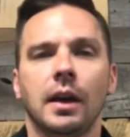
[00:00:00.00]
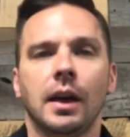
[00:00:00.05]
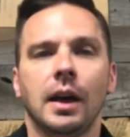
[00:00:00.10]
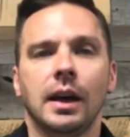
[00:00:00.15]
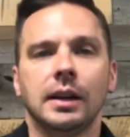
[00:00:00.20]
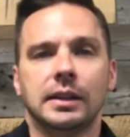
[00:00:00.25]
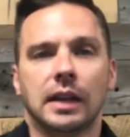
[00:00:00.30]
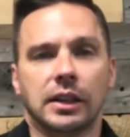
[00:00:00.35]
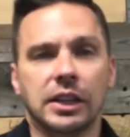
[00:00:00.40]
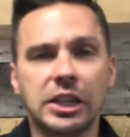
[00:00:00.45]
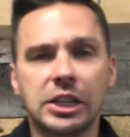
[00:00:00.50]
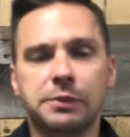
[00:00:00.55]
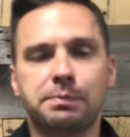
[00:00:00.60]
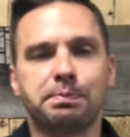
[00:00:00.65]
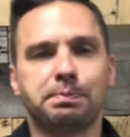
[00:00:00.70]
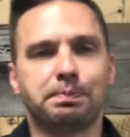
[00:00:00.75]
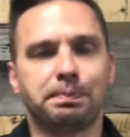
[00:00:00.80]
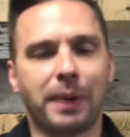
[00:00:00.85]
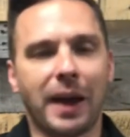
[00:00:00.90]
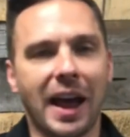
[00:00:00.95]
Now, these
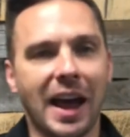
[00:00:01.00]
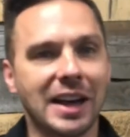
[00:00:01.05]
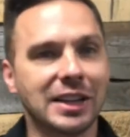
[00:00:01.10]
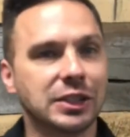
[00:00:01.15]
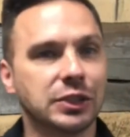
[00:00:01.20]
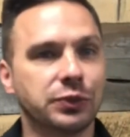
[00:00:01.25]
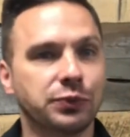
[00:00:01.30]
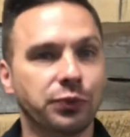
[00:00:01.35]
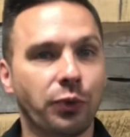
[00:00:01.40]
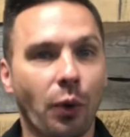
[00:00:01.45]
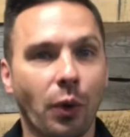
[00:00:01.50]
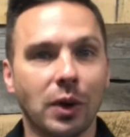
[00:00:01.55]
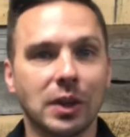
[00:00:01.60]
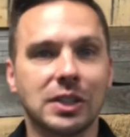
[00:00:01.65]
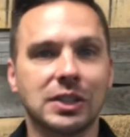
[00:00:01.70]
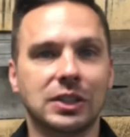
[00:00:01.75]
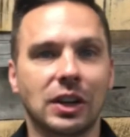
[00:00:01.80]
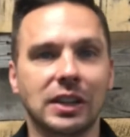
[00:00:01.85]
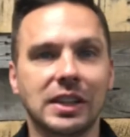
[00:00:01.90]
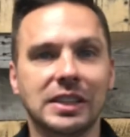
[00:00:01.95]
past 4
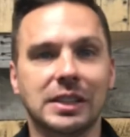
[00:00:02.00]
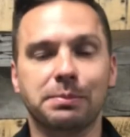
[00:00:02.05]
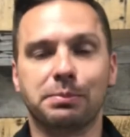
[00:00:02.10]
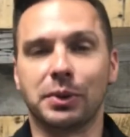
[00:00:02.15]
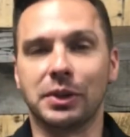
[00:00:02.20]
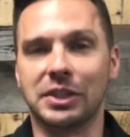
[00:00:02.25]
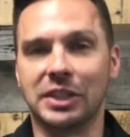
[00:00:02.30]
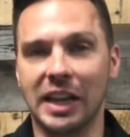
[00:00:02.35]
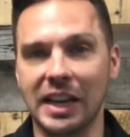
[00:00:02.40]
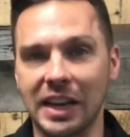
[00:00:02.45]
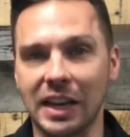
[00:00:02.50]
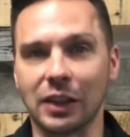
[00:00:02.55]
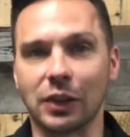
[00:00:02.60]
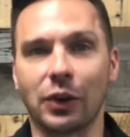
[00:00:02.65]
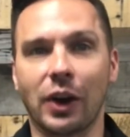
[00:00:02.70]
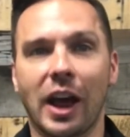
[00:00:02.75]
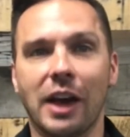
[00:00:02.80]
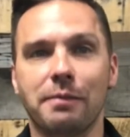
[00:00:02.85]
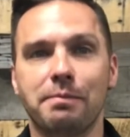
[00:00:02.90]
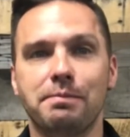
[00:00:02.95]
studies in
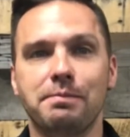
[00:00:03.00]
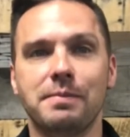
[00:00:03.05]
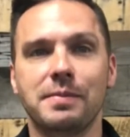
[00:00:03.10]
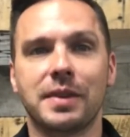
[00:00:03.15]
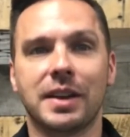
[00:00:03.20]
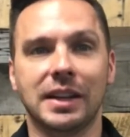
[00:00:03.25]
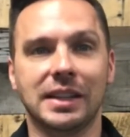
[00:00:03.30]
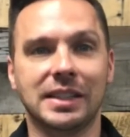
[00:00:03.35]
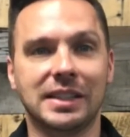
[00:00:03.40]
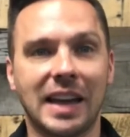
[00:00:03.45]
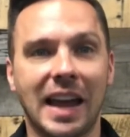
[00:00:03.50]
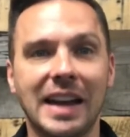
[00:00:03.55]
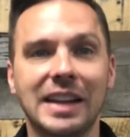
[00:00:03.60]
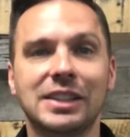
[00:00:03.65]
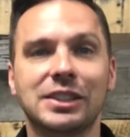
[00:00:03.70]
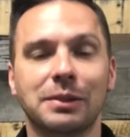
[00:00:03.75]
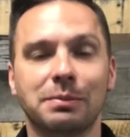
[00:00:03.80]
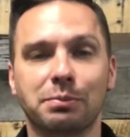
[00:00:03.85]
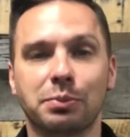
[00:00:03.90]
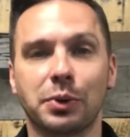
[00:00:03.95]
particular have contained
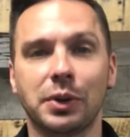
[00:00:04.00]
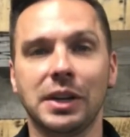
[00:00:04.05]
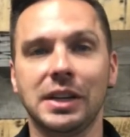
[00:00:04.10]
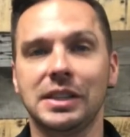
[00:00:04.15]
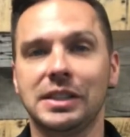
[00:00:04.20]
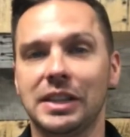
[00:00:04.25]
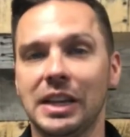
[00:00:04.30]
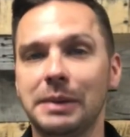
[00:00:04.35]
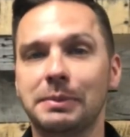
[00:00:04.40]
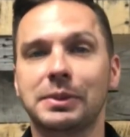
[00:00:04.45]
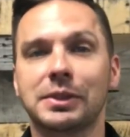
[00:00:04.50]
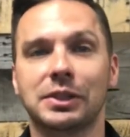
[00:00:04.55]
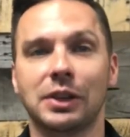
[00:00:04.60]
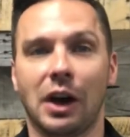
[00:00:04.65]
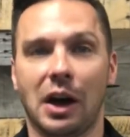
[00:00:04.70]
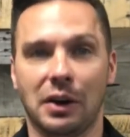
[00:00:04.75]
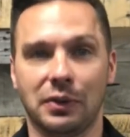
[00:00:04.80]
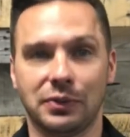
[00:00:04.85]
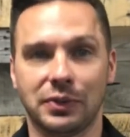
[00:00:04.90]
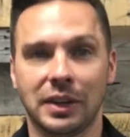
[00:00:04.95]
some pretty deep
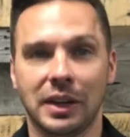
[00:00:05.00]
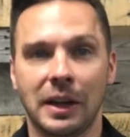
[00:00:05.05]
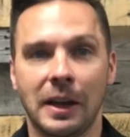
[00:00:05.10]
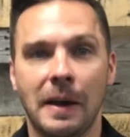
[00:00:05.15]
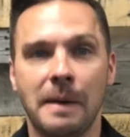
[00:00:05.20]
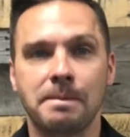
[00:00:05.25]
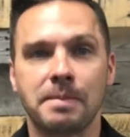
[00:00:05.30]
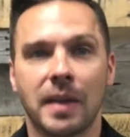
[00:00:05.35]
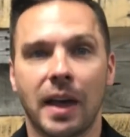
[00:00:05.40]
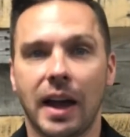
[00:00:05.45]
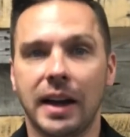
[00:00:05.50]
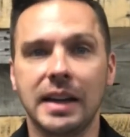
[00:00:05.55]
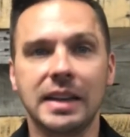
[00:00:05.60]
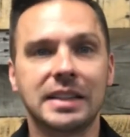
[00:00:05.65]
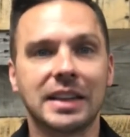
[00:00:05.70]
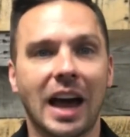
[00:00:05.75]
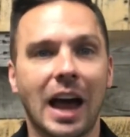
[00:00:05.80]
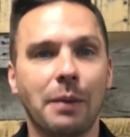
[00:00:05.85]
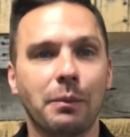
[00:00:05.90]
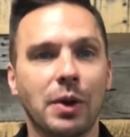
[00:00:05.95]
stuff.
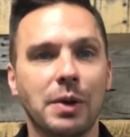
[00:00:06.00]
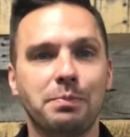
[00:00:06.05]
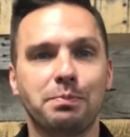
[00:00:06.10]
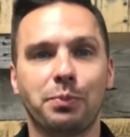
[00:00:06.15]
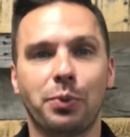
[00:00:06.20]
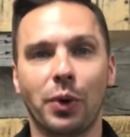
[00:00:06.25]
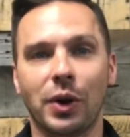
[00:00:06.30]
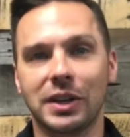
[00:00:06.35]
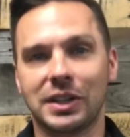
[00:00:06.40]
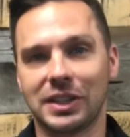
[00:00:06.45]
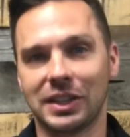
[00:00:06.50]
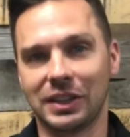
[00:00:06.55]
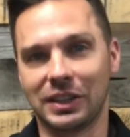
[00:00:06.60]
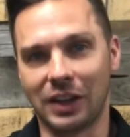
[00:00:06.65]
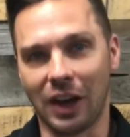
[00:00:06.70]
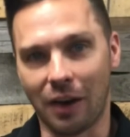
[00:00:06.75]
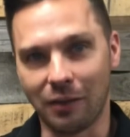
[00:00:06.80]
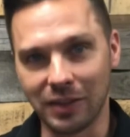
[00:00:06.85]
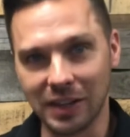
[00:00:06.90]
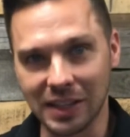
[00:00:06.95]
Anytime we put
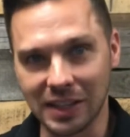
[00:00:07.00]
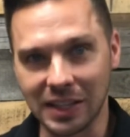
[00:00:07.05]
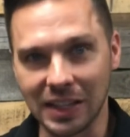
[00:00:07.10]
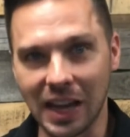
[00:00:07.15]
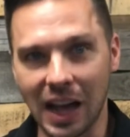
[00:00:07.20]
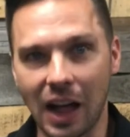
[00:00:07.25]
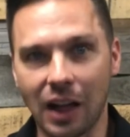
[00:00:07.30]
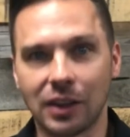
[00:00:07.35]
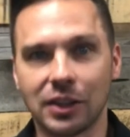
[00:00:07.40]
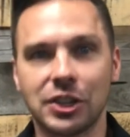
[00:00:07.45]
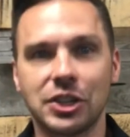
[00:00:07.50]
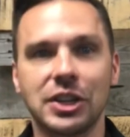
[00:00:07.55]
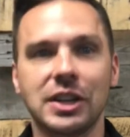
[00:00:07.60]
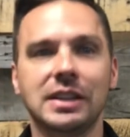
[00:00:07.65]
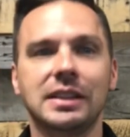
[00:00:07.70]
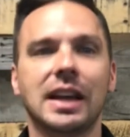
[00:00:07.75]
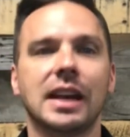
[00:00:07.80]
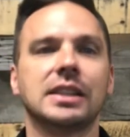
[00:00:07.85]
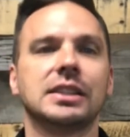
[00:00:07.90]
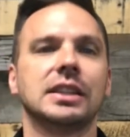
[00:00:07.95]
covenant theology
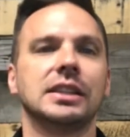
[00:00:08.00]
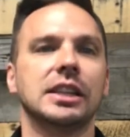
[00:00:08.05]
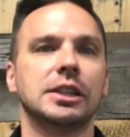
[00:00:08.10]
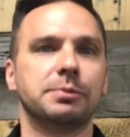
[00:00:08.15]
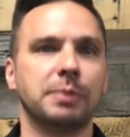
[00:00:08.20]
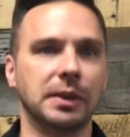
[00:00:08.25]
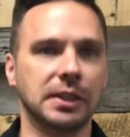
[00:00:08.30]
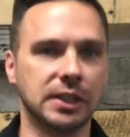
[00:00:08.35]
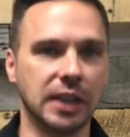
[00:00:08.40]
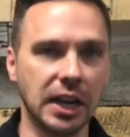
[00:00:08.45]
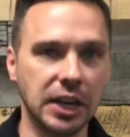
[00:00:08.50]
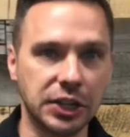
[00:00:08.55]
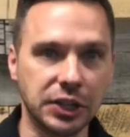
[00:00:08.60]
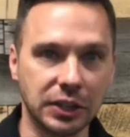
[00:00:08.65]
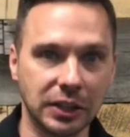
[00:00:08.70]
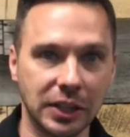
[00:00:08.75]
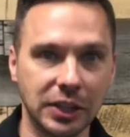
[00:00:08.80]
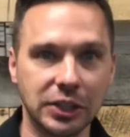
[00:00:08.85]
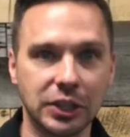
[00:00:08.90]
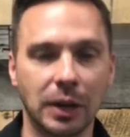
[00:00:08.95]
next to
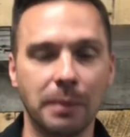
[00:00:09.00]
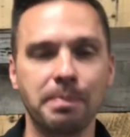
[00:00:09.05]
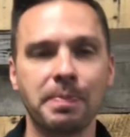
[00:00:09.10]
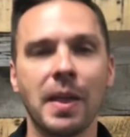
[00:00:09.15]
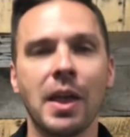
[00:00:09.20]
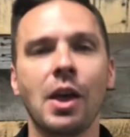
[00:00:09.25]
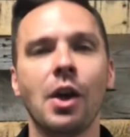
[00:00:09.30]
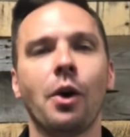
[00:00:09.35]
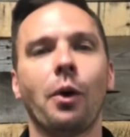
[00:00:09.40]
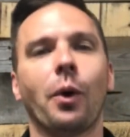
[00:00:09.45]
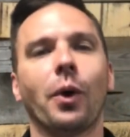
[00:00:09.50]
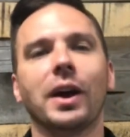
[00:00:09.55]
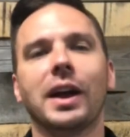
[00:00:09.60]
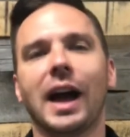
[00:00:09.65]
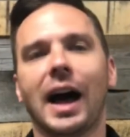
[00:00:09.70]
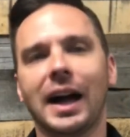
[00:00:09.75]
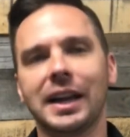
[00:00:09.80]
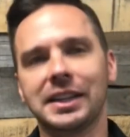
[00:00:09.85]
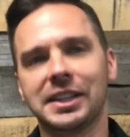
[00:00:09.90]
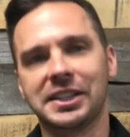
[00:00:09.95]
dispensationalism or
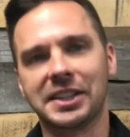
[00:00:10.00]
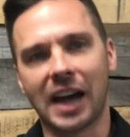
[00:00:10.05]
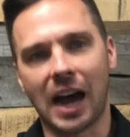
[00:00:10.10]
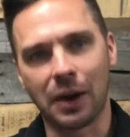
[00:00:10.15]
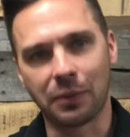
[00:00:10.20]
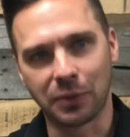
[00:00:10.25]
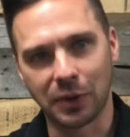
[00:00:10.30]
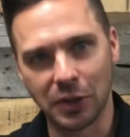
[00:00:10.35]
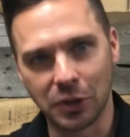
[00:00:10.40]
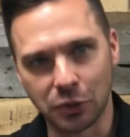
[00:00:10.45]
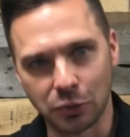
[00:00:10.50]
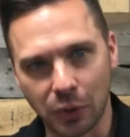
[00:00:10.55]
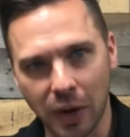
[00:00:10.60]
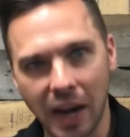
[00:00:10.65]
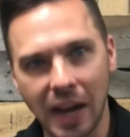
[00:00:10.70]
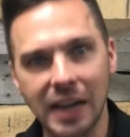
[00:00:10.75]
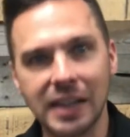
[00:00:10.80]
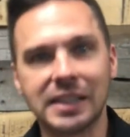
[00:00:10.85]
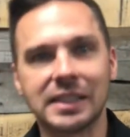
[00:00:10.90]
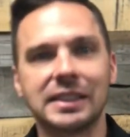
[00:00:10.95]
God's sovereign
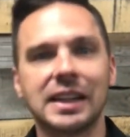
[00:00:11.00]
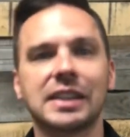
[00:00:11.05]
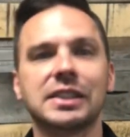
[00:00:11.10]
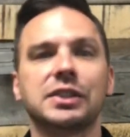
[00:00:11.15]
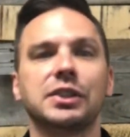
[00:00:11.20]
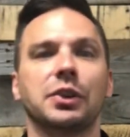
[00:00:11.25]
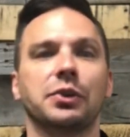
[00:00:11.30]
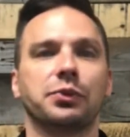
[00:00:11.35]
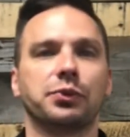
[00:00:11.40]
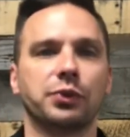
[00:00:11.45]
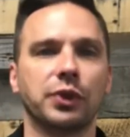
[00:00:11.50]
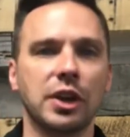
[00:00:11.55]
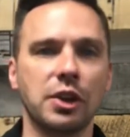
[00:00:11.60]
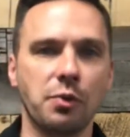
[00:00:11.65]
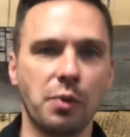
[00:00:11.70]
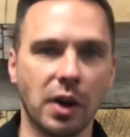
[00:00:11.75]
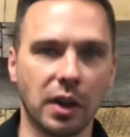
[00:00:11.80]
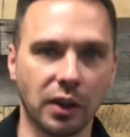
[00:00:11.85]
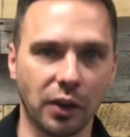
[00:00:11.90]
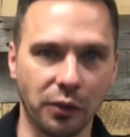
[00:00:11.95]
grace next to the free
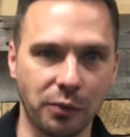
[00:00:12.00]
will of